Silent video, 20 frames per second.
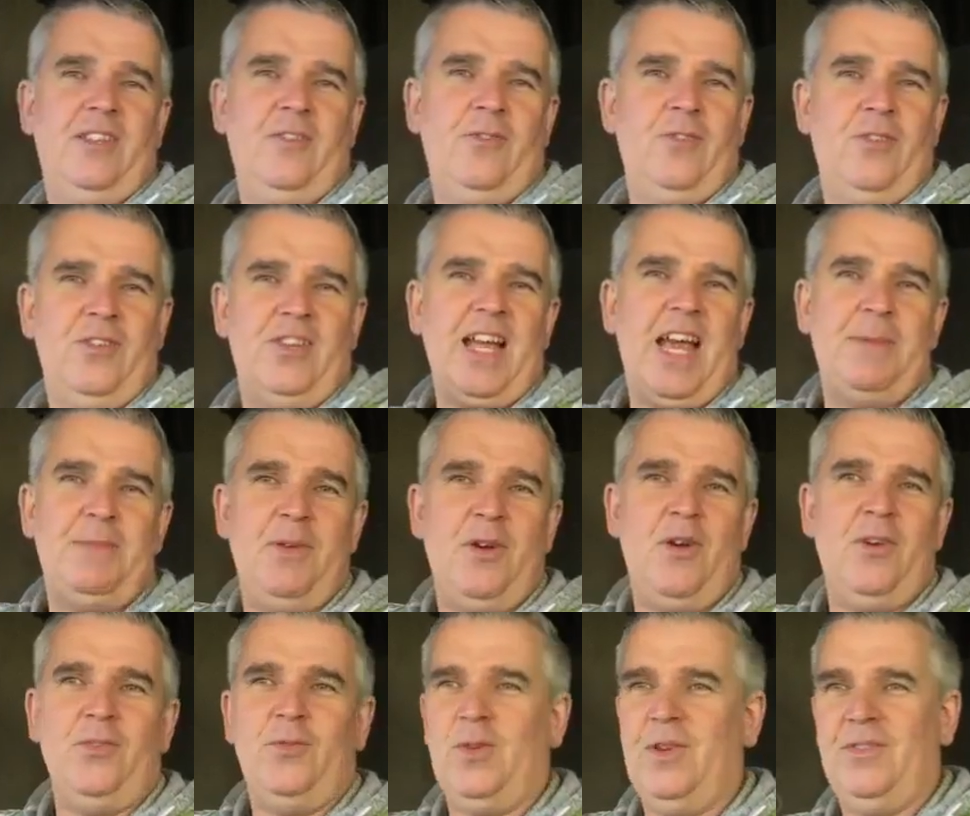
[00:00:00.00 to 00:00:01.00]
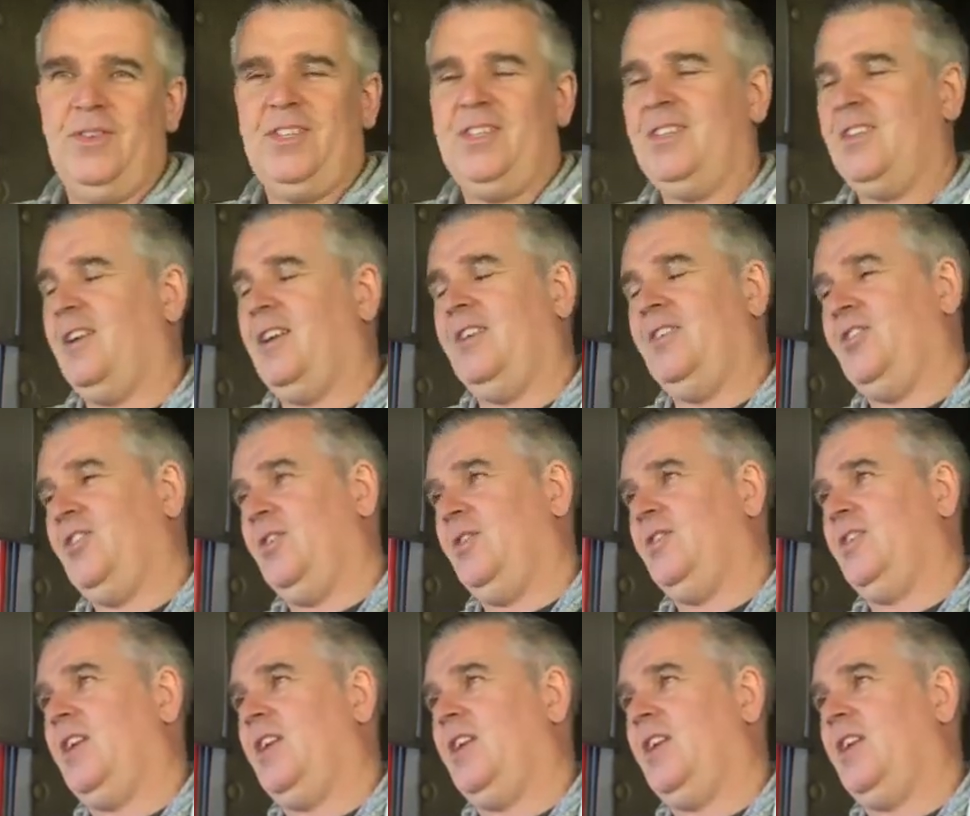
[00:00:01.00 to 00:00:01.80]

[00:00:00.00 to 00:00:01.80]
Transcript: they're all a day behind or whatever it is, I ain't sure.